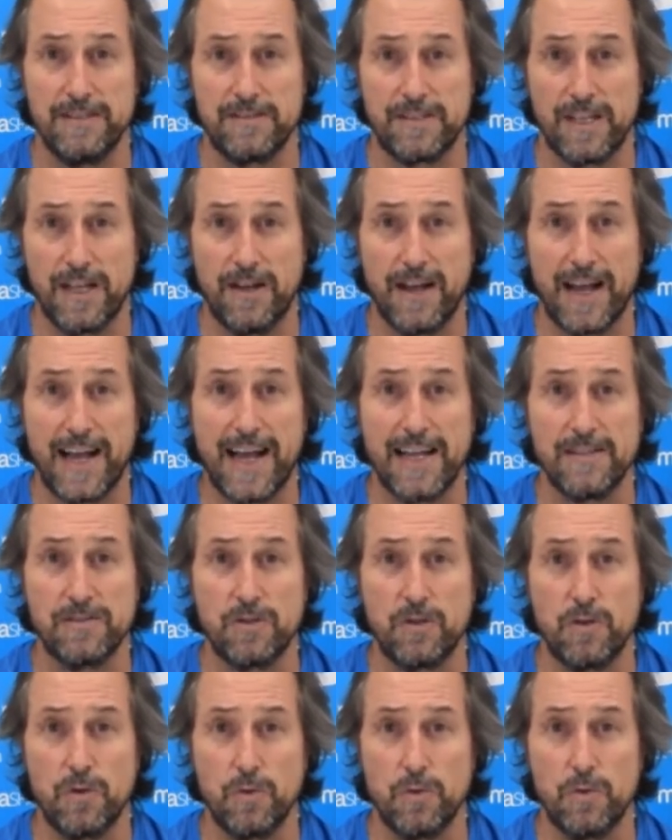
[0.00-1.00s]
So
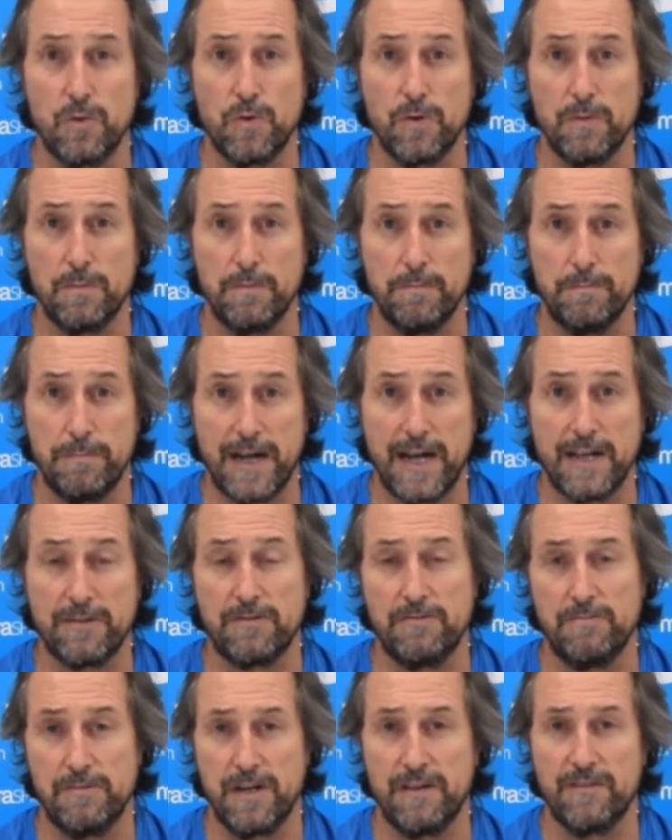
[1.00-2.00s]
ask your
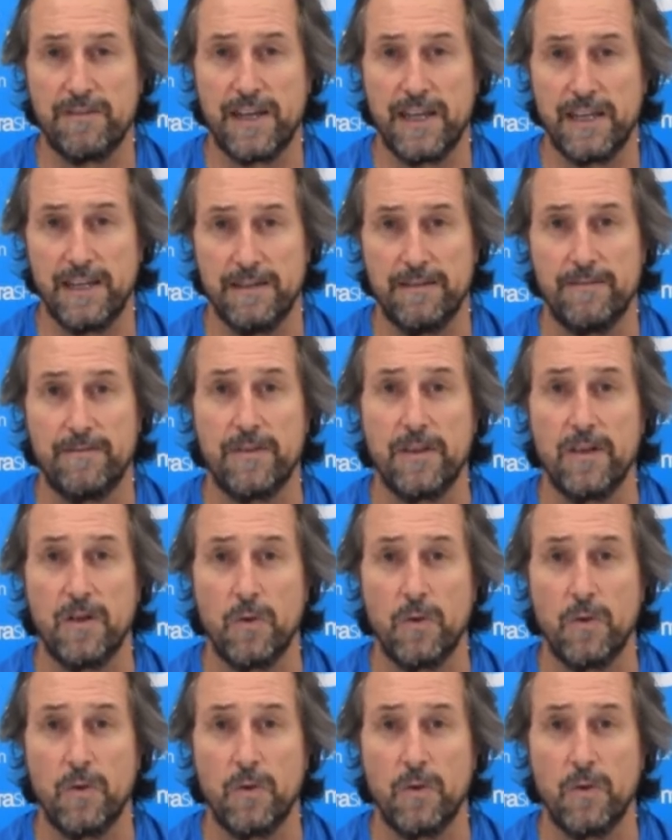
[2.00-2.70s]
bathroom renovator